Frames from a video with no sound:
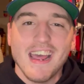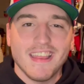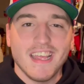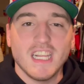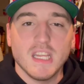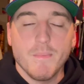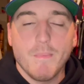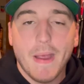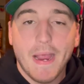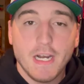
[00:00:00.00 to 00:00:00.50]

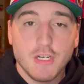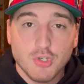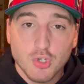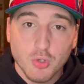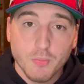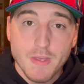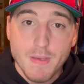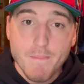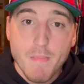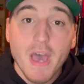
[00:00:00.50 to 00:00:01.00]
think the Patriots will
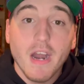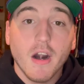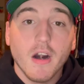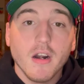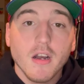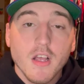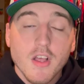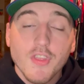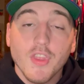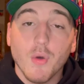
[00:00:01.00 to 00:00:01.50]
be
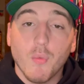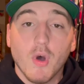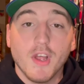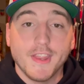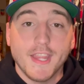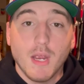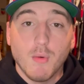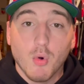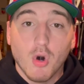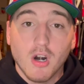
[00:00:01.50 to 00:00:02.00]
better than what
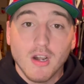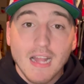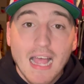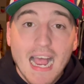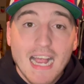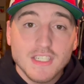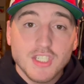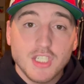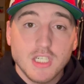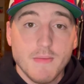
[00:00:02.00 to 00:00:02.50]
they were
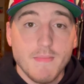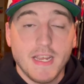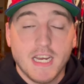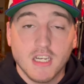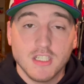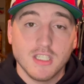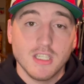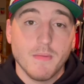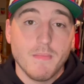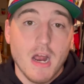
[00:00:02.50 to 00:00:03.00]
last year
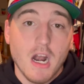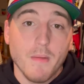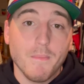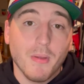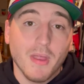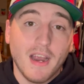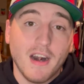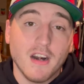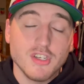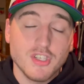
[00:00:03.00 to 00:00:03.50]
because of the amount of
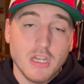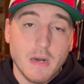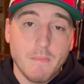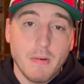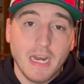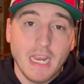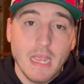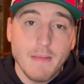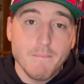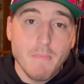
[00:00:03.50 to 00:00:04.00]
players they're
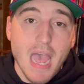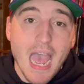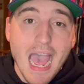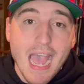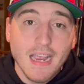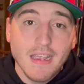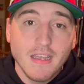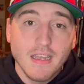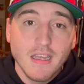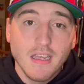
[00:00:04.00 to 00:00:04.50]
bringing
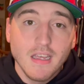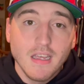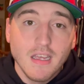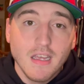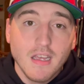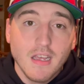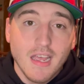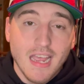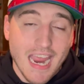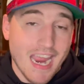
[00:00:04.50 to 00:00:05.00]
back
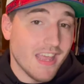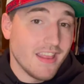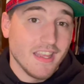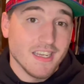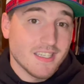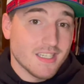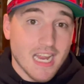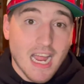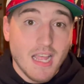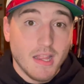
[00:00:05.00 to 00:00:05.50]
and
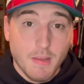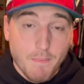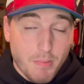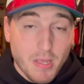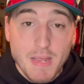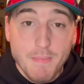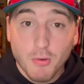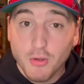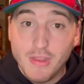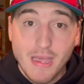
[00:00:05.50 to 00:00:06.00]
the
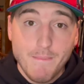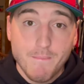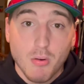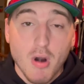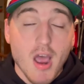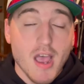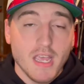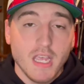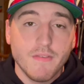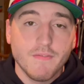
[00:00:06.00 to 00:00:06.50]
people they
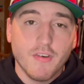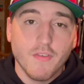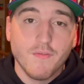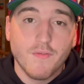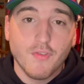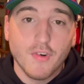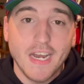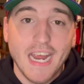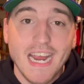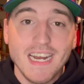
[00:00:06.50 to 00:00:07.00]
brought in from
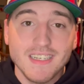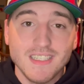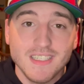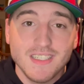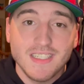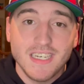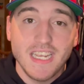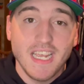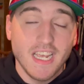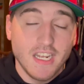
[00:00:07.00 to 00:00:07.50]
free
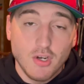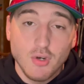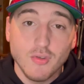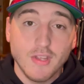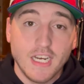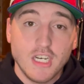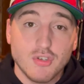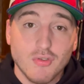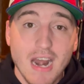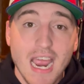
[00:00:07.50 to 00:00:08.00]
agency and who
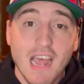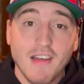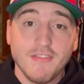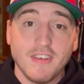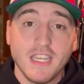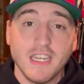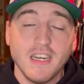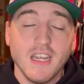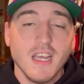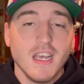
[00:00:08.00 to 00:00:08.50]
they
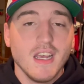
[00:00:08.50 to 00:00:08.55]
drafted,